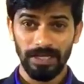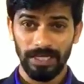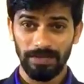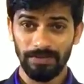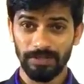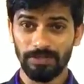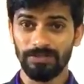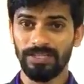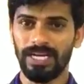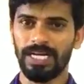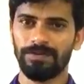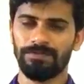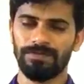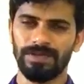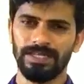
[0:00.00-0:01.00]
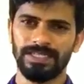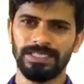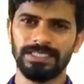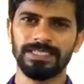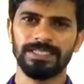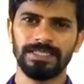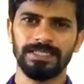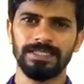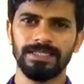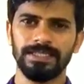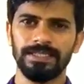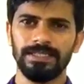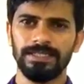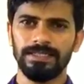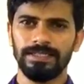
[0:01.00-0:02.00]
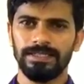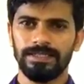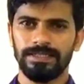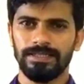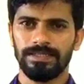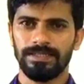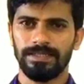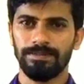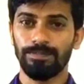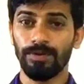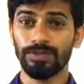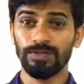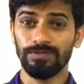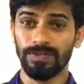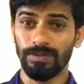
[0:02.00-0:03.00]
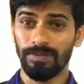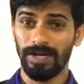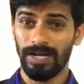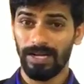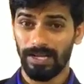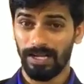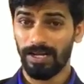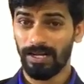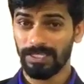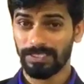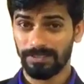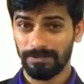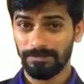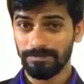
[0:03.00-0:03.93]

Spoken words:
Even though they are friends, both of them had